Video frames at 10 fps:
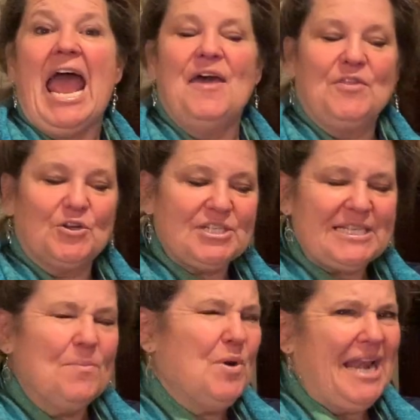And there's
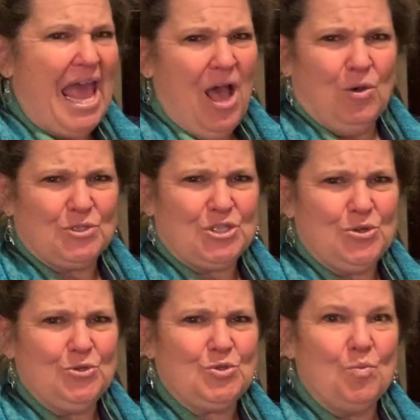someone else
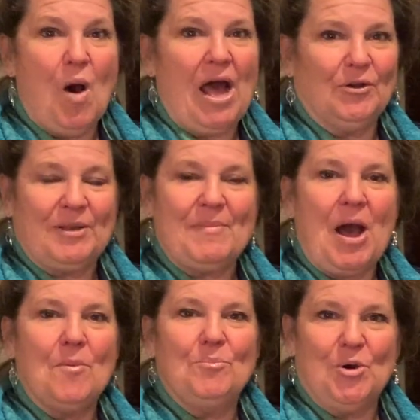who's wild
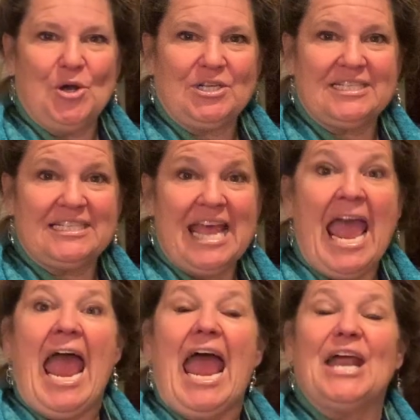about books,
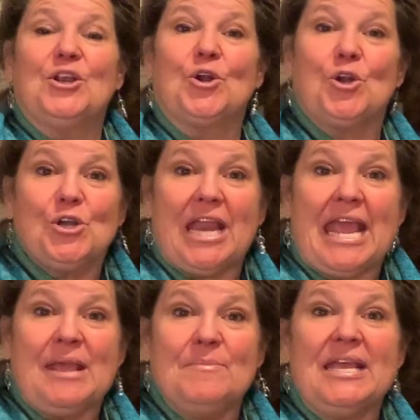and her
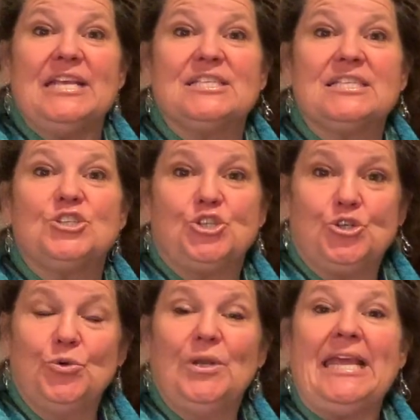name is
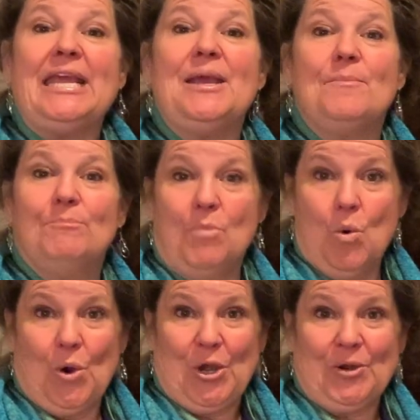Julie
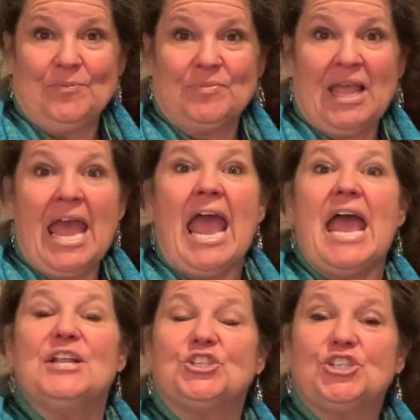Moore.
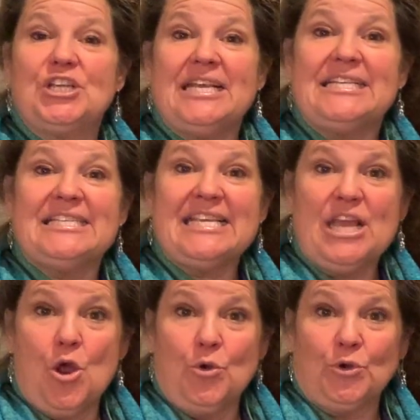And she is
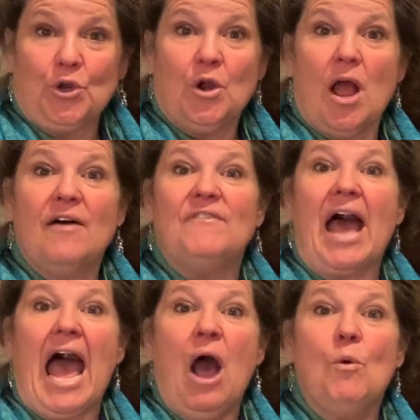the owner of
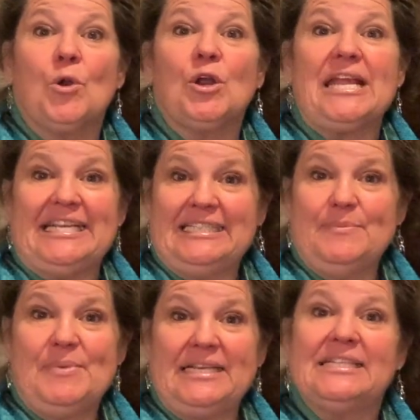our
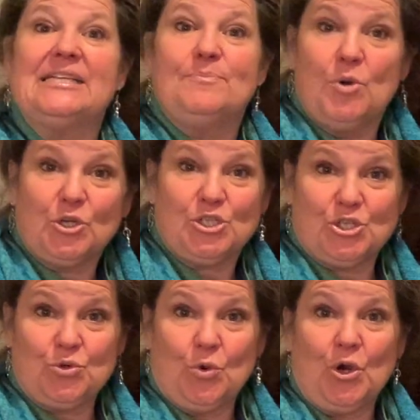independent
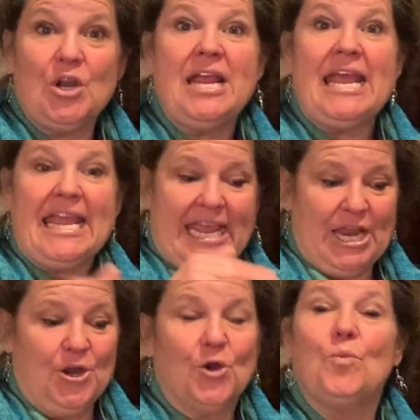bookstore
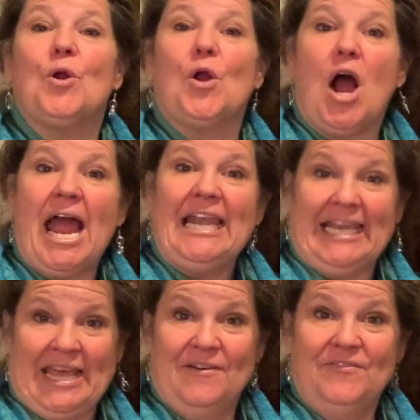here where I
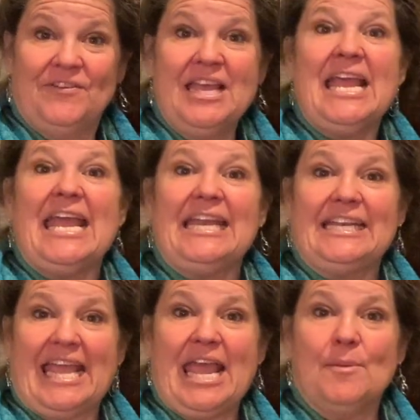live
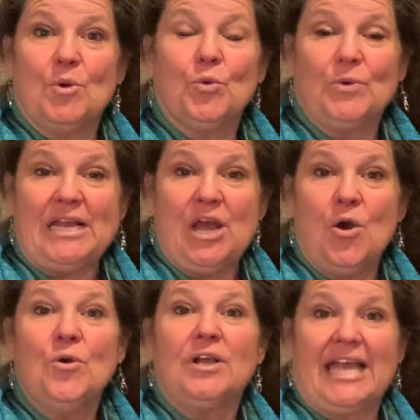in
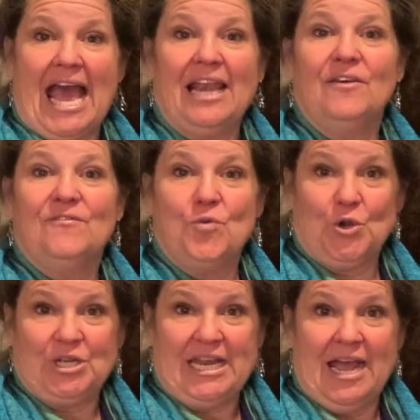Camarillo,
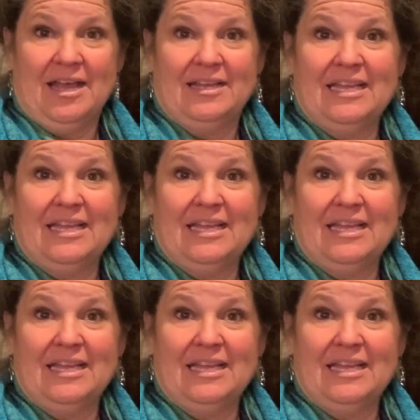California.